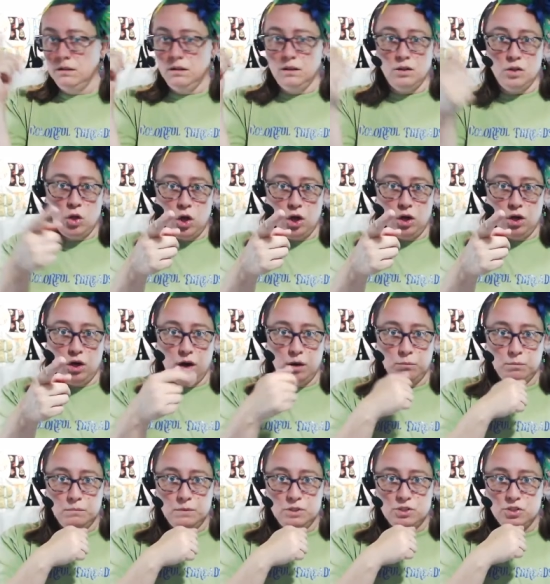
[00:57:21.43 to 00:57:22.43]
long
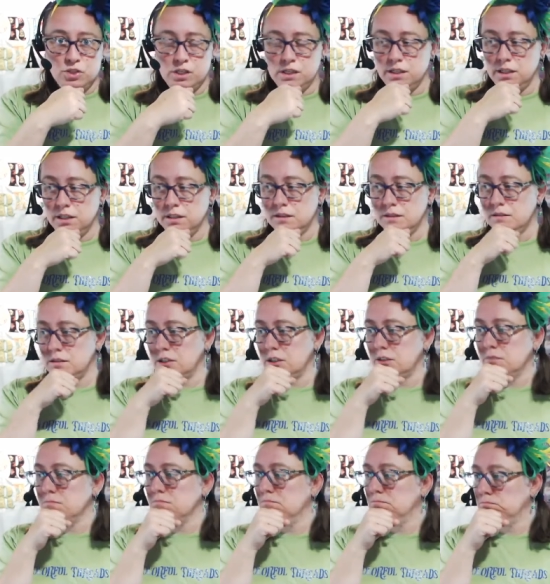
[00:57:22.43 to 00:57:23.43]
arm machines.
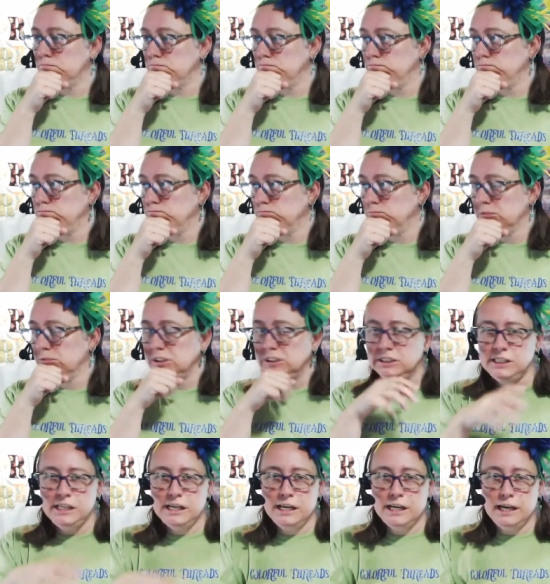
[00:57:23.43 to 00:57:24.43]

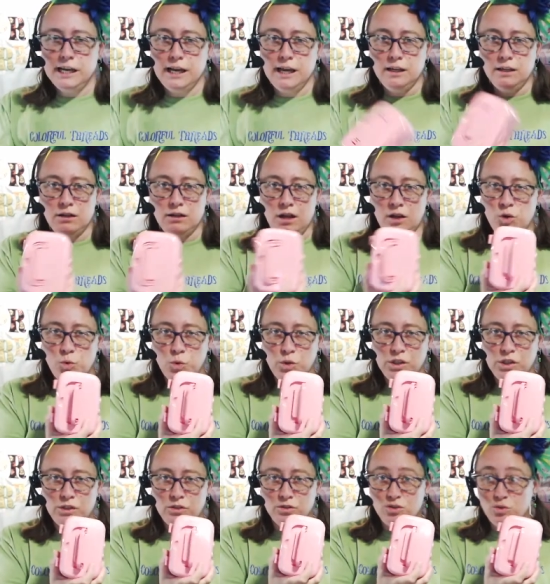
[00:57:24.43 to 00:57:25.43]
Yeah, cool
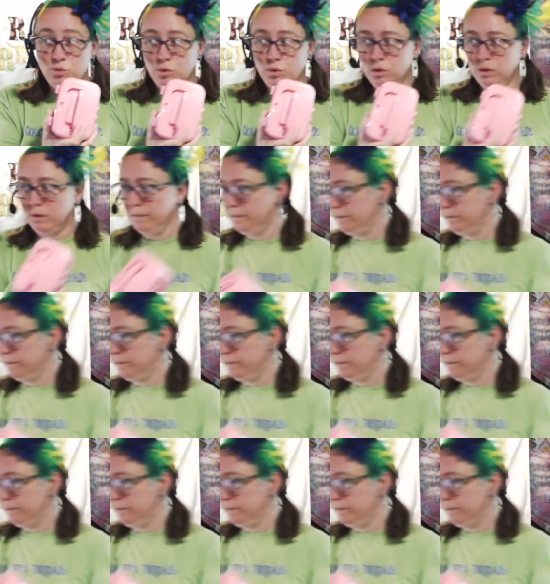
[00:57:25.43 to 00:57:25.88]
little tool.